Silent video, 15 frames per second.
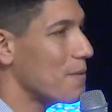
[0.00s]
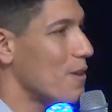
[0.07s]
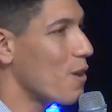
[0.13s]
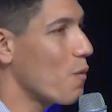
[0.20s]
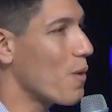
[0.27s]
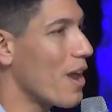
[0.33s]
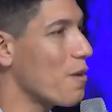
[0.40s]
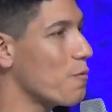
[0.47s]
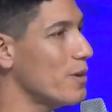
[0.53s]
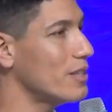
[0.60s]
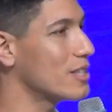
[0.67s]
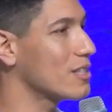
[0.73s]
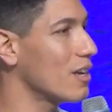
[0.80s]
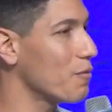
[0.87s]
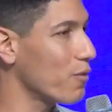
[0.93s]
you know, when I read
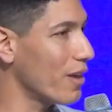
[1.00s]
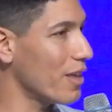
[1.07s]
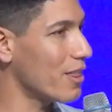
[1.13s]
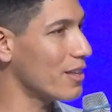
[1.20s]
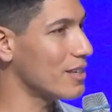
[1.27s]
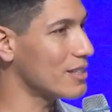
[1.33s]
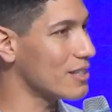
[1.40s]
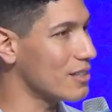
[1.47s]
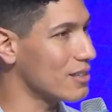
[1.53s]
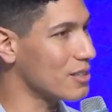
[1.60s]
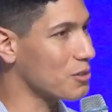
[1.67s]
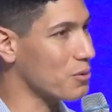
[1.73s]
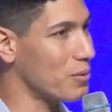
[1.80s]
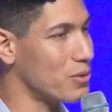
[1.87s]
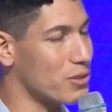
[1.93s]
stuff like this in the
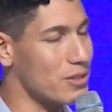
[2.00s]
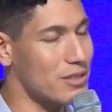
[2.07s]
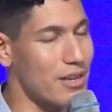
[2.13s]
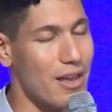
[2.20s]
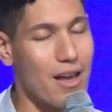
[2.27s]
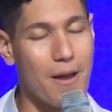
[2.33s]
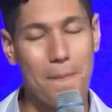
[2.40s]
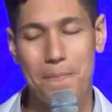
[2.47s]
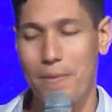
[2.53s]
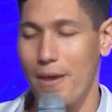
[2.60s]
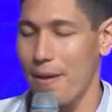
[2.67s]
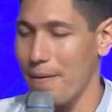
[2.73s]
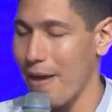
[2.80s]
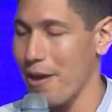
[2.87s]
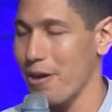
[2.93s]
scriptures, um,
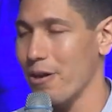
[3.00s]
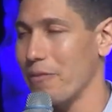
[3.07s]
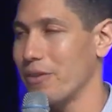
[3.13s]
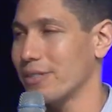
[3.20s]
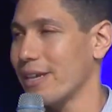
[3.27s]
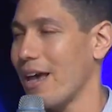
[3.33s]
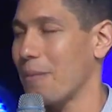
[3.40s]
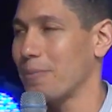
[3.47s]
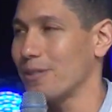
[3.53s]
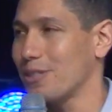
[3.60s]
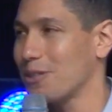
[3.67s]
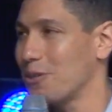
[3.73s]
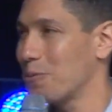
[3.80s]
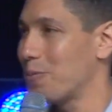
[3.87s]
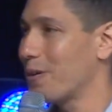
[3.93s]
I don't know if this happens
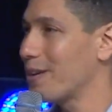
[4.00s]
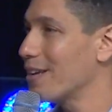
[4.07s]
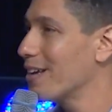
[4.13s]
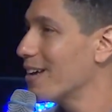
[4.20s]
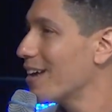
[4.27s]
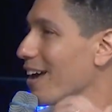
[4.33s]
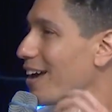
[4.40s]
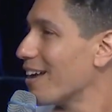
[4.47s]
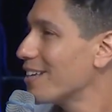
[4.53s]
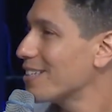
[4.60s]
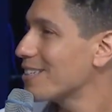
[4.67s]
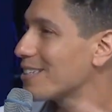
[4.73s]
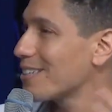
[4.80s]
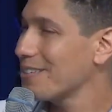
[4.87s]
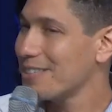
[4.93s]
to you, but
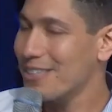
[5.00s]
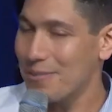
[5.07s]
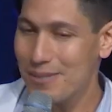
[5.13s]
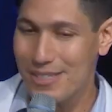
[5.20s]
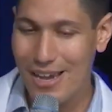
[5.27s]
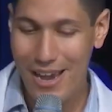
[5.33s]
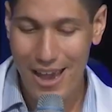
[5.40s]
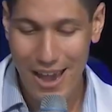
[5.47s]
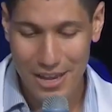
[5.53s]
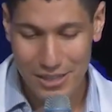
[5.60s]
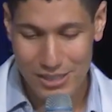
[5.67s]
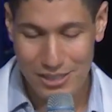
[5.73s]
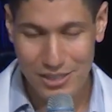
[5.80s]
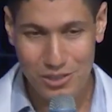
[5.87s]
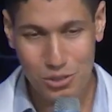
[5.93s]
sometimes I, I
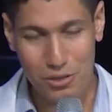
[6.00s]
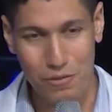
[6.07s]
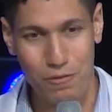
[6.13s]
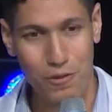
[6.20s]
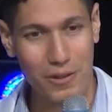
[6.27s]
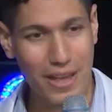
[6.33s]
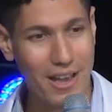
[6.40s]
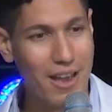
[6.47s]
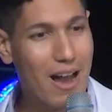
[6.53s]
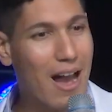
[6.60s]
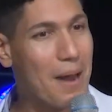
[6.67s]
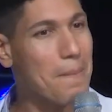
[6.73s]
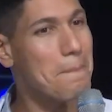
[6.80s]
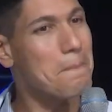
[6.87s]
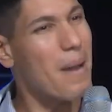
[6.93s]
just sort of feel like
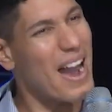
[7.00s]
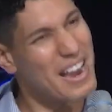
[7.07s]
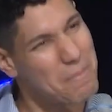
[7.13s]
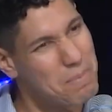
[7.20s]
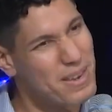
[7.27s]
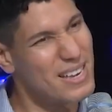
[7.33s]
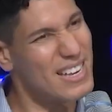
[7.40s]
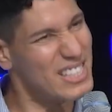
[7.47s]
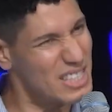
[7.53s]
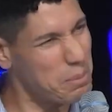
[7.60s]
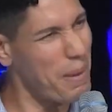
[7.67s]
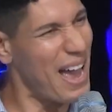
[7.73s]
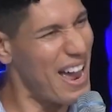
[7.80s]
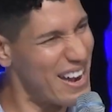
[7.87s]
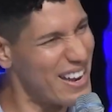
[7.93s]
God might be
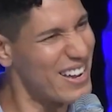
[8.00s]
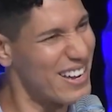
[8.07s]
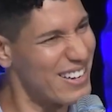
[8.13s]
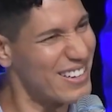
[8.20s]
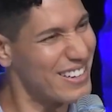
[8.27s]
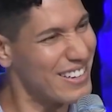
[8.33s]
Hispanic